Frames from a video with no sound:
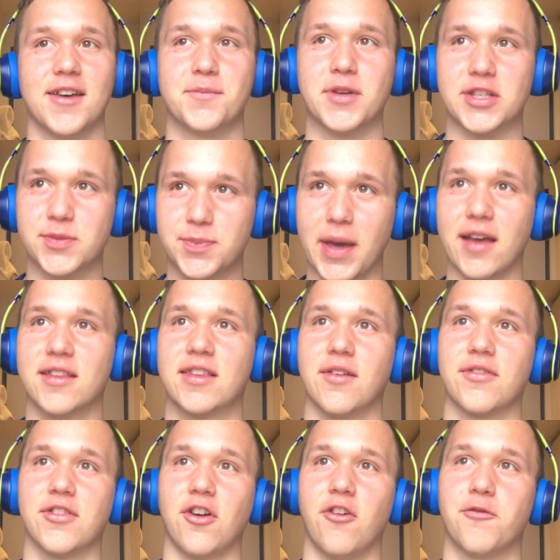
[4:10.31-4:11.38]

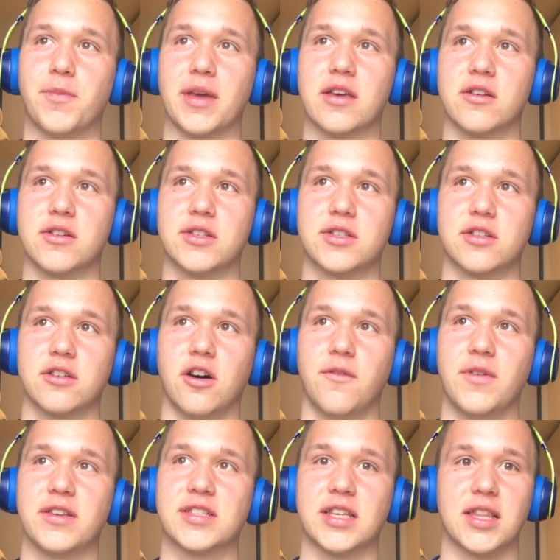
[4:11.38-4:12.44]
perspectives of, because
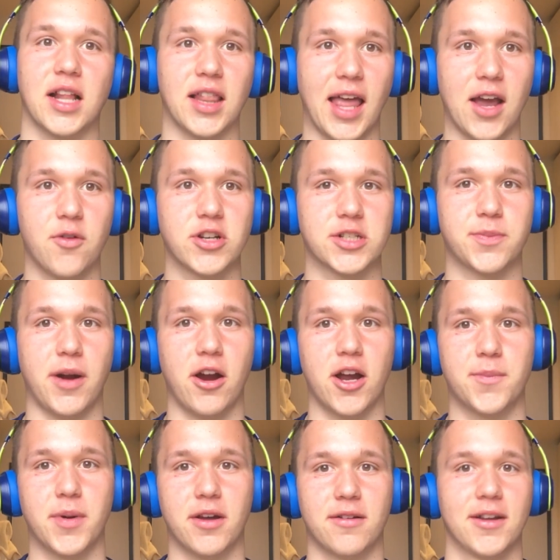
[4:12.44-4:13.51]
obviously the language
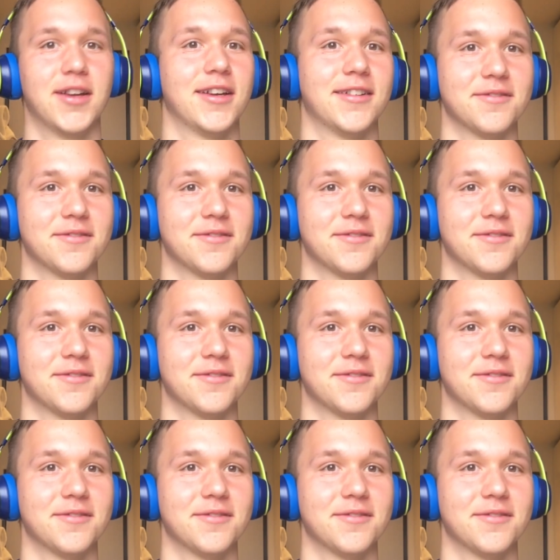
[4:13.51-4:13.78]
barrier. But